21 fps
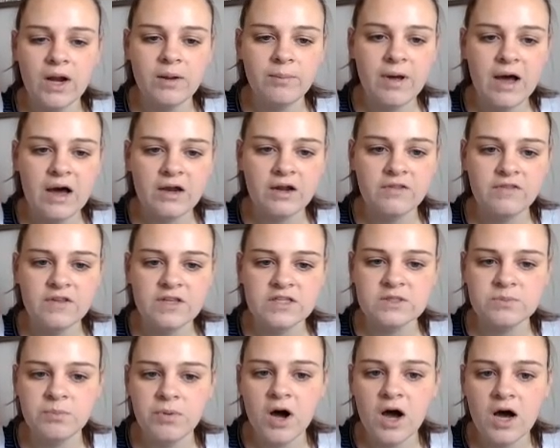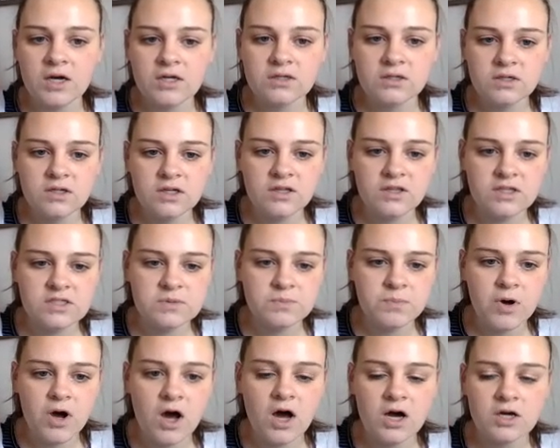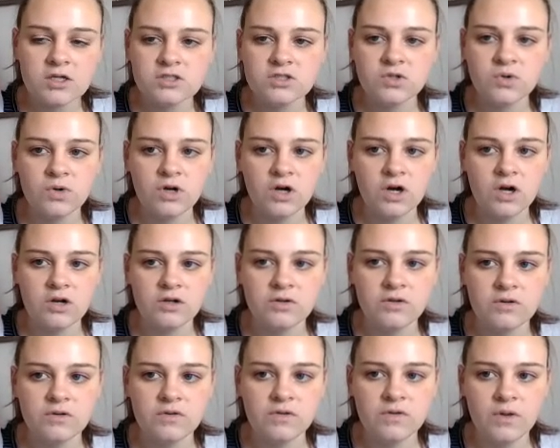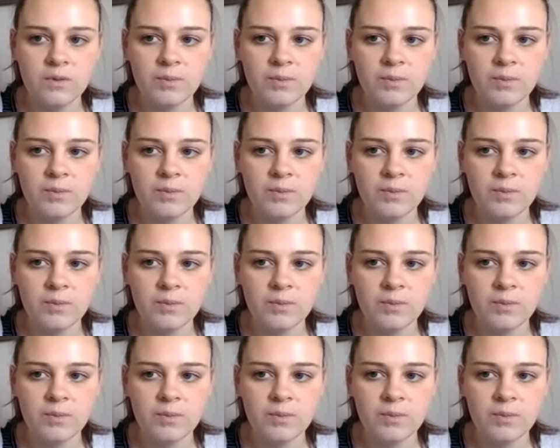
about in this box or on the